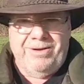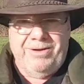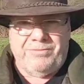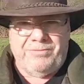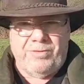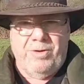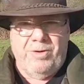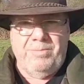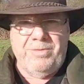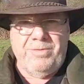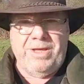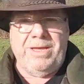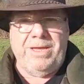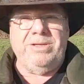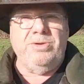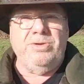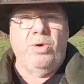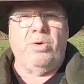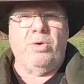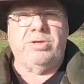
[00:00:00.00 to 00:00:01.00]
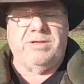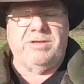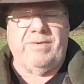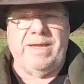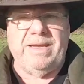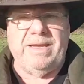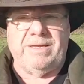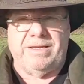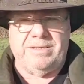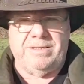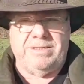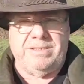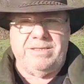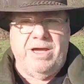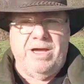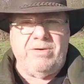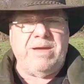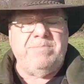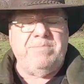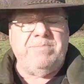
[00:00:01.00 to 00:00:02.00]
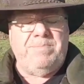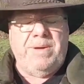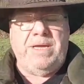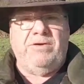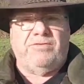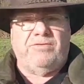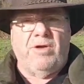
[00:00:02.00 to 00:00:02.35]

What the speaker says: from the north of England, no MP